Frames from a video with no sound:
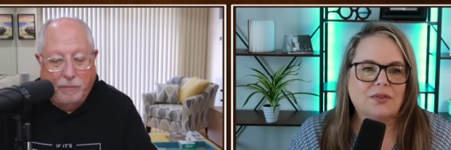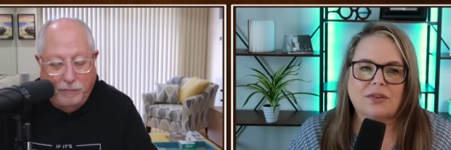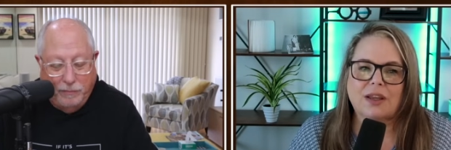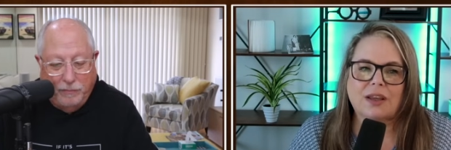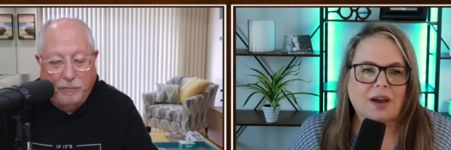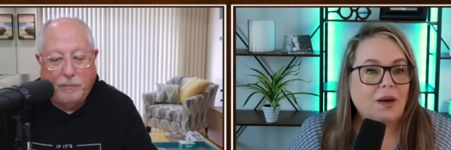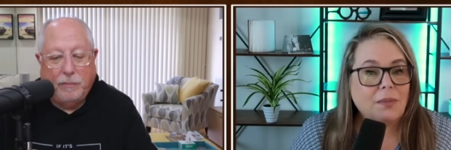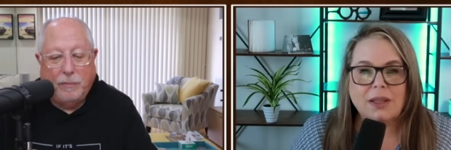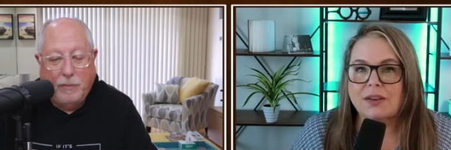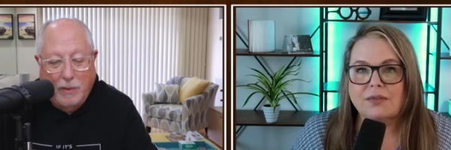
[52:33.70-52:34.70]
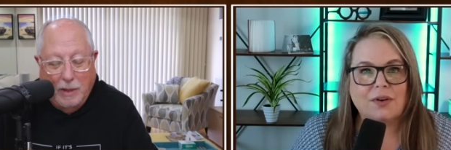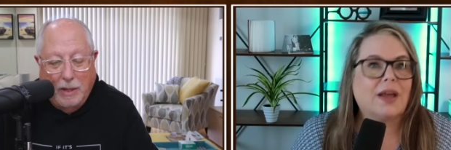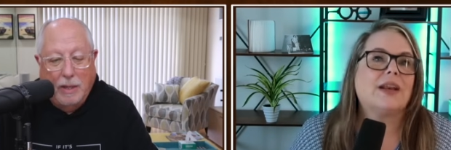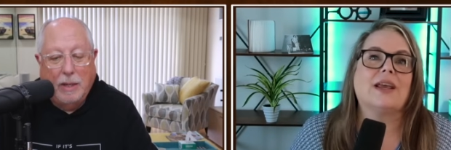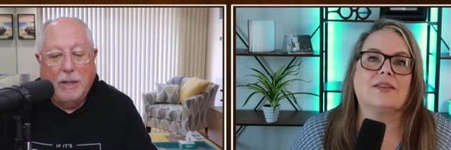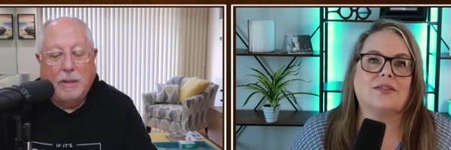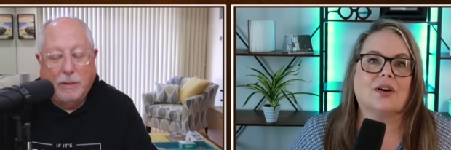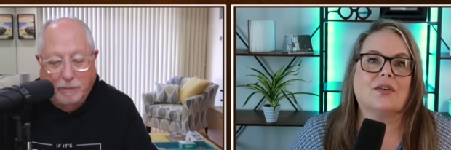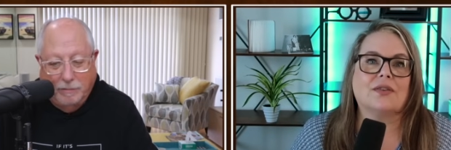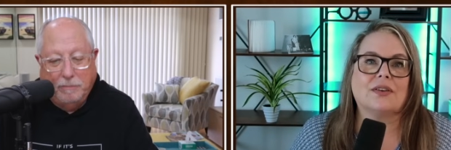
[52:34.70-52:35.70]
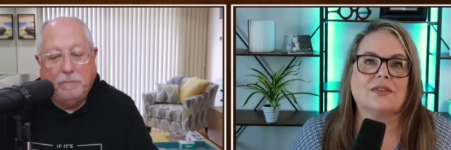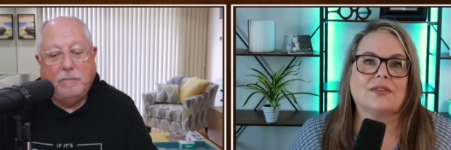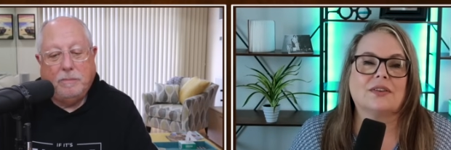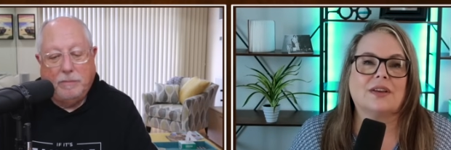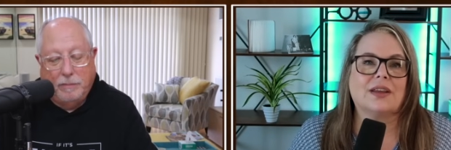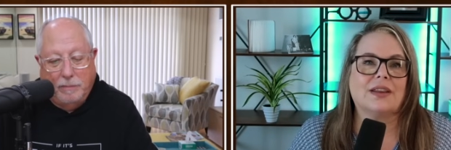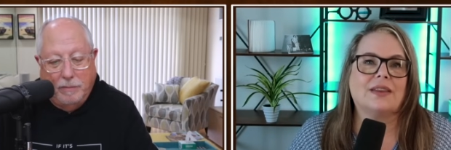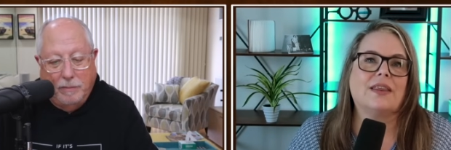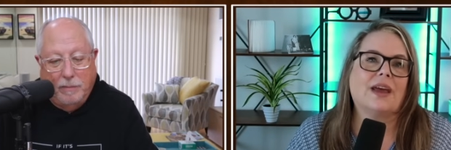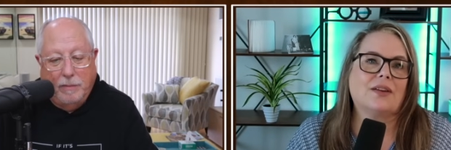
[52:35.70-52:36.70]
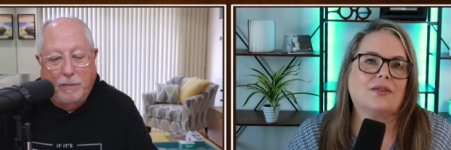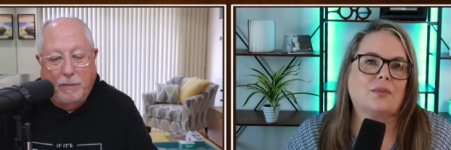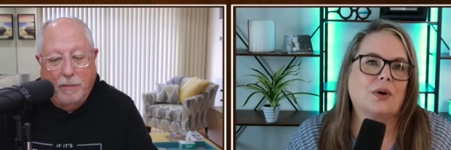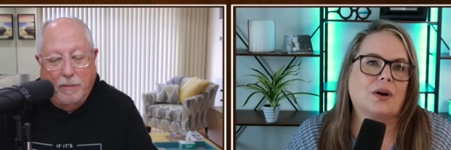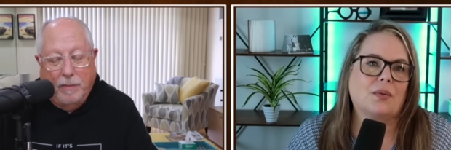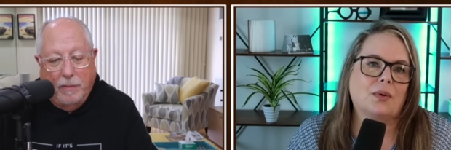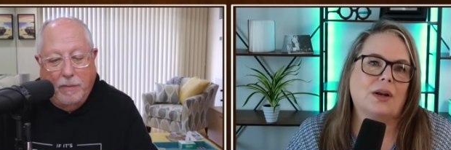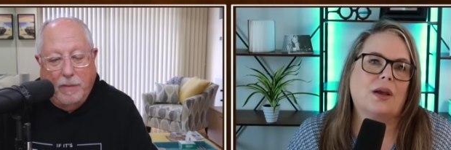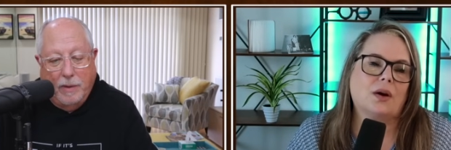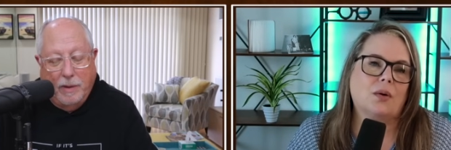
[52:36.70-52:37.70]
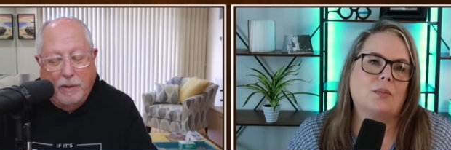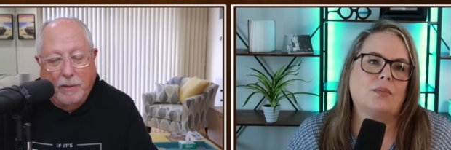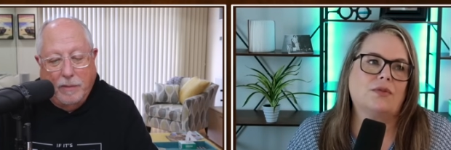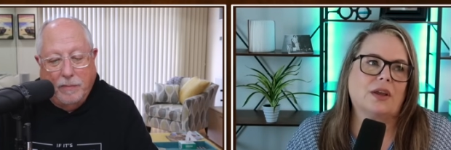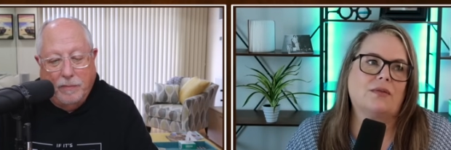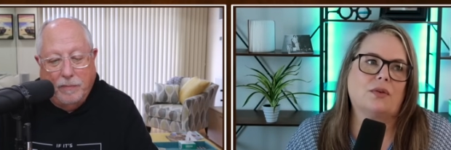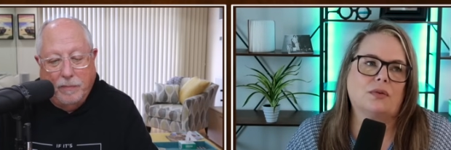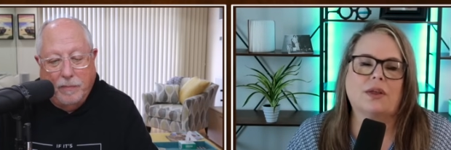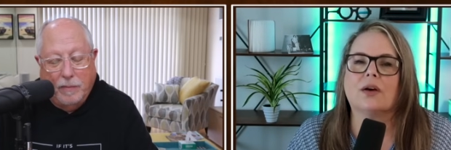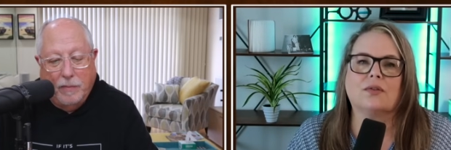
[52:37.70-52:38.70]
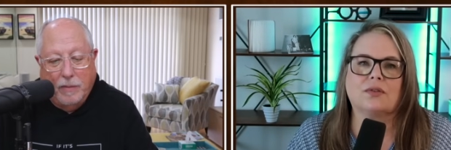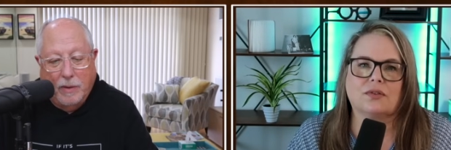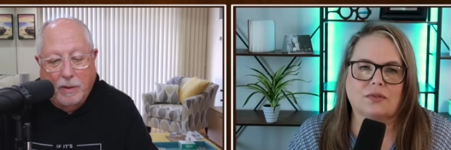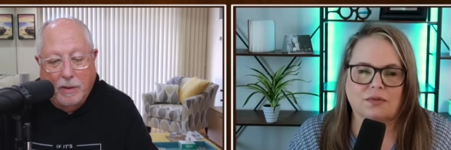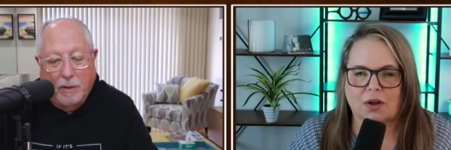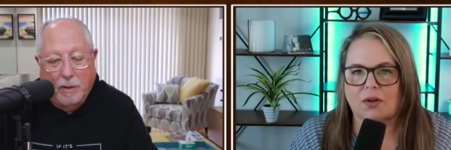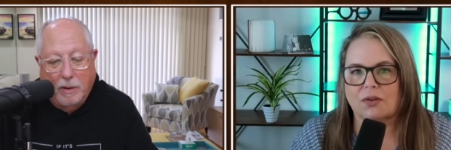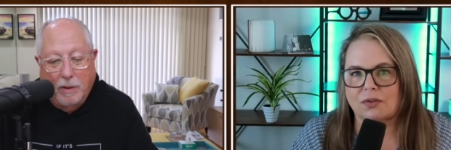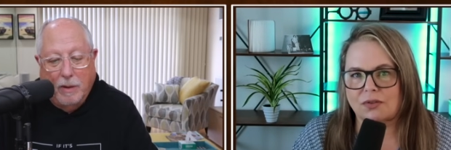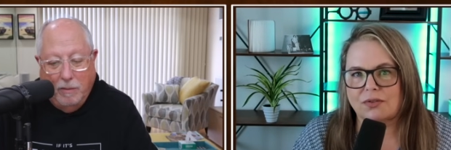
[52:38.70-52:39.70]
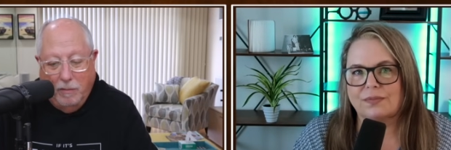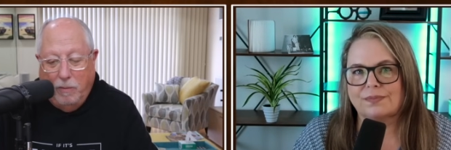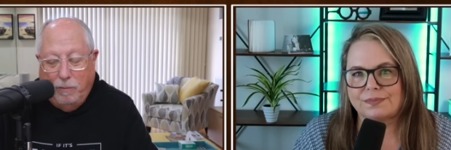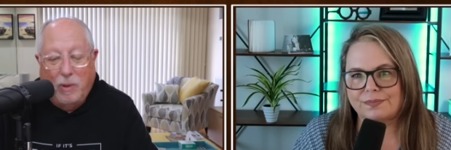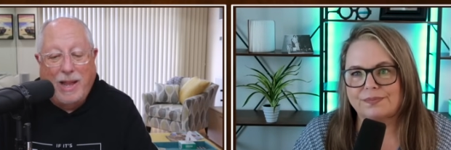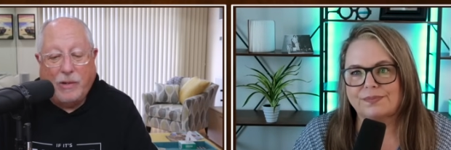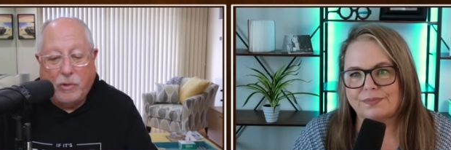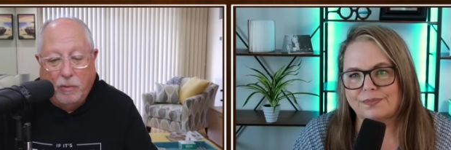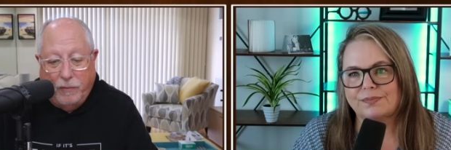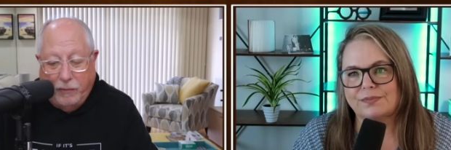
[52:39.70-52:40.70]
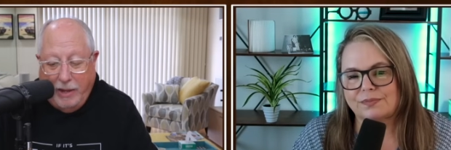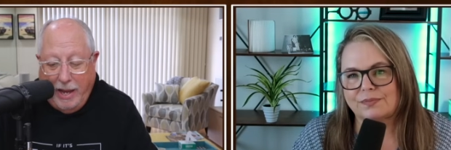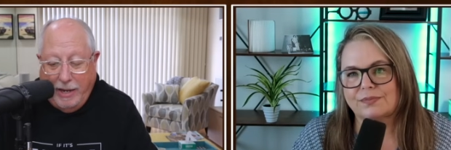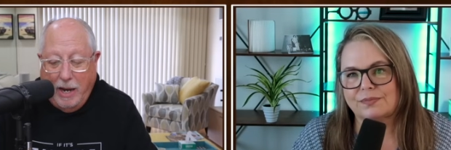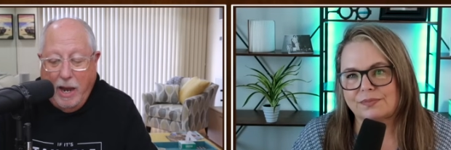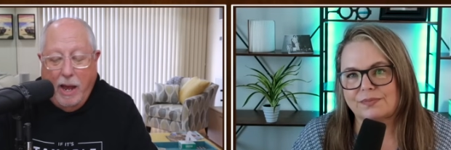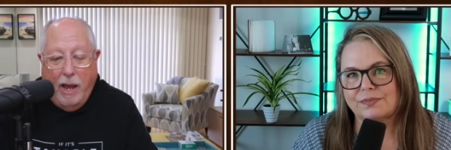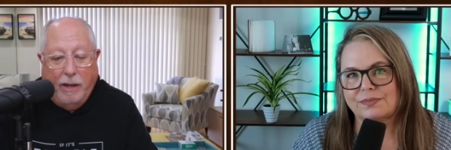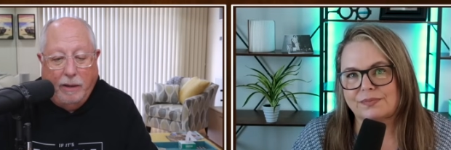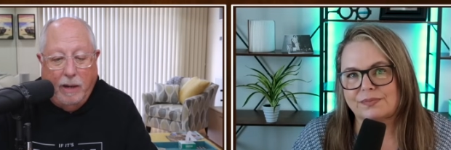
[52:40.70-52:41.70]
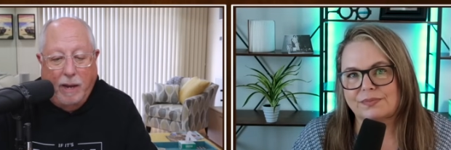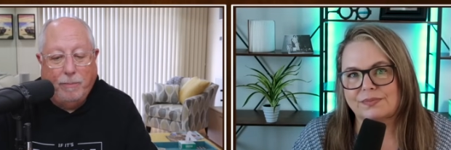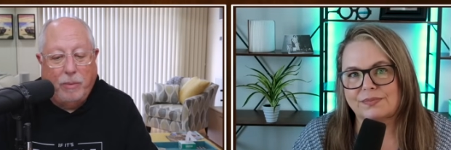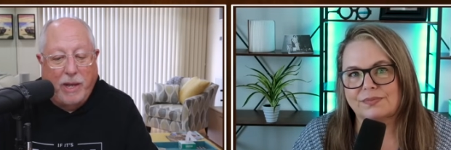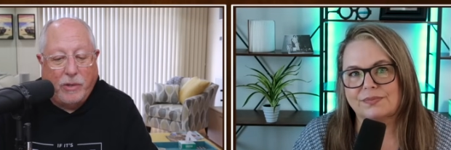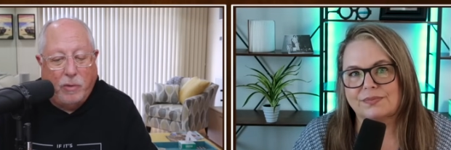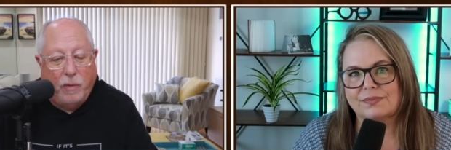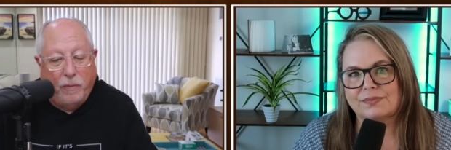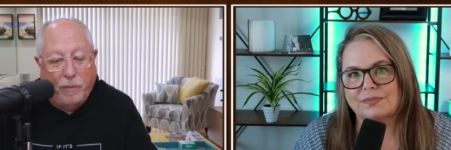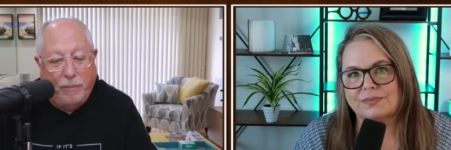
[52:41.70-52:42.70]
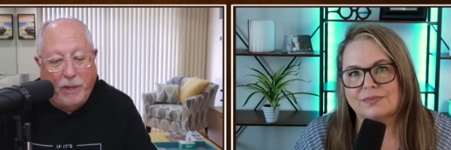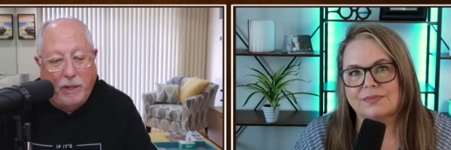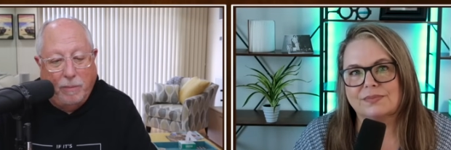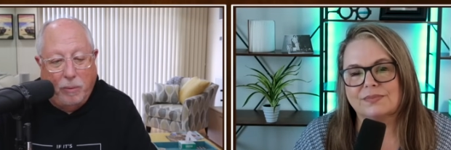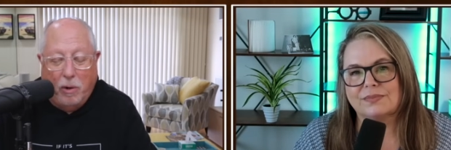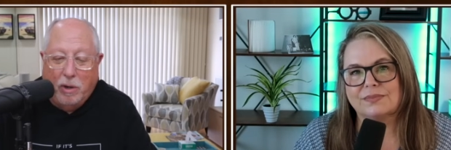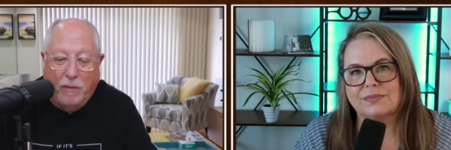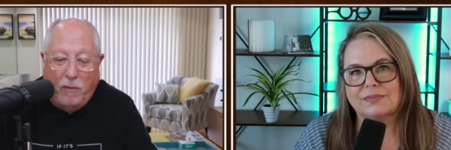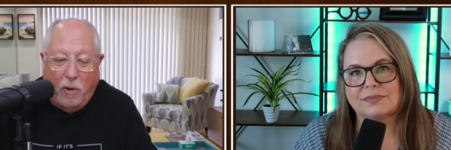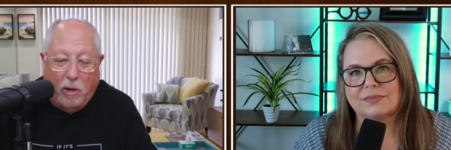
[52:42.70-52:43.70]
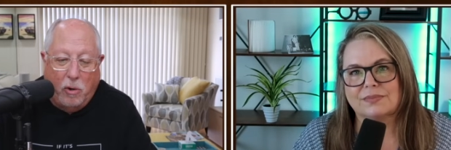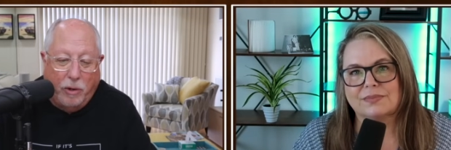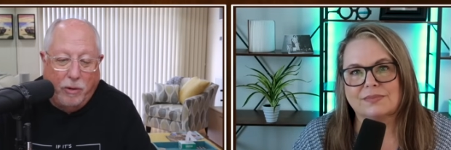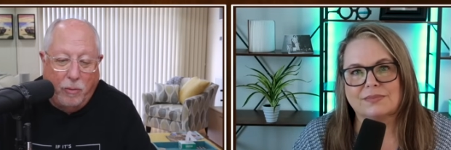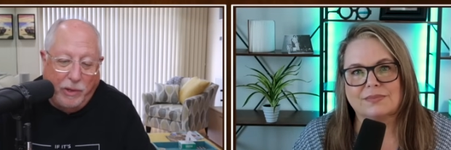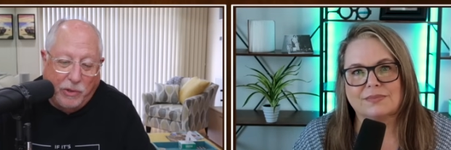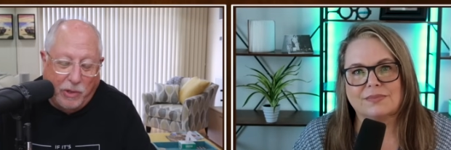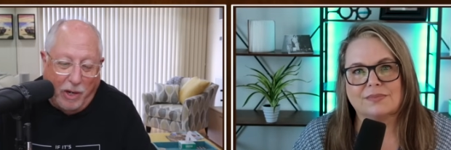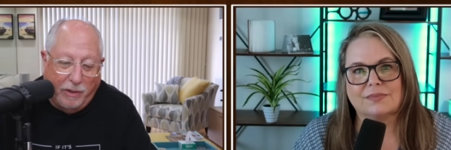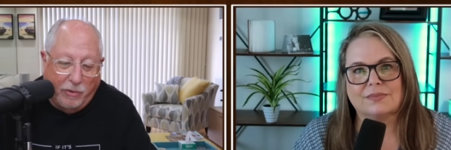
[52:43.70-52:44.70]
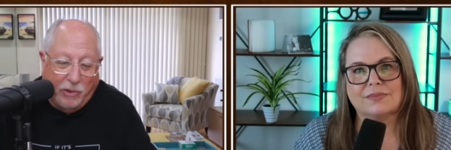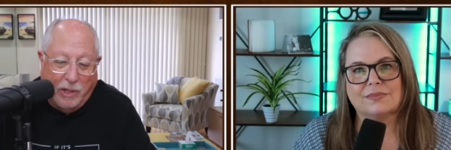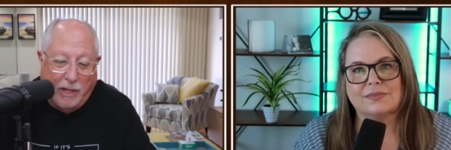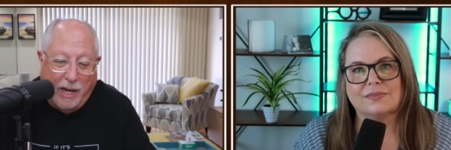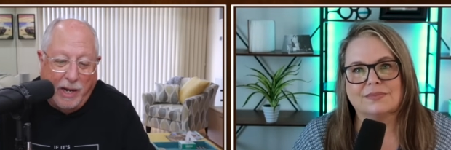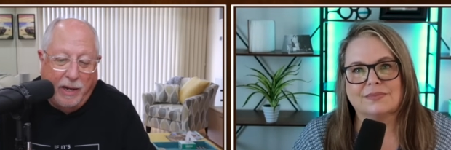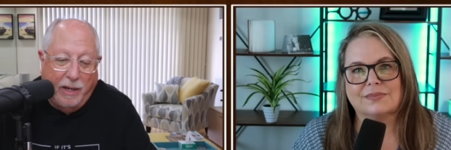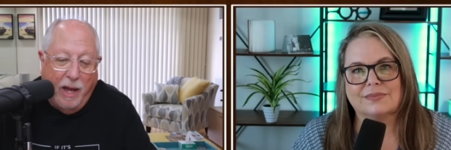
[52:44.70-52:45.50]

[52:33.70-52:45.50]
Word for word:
Speaker 1: they got me in the finance office and that's where i want to help save you thousands of dollars
Speaker 2: well bless you for that and and bless you for being a part of our auto insiders today i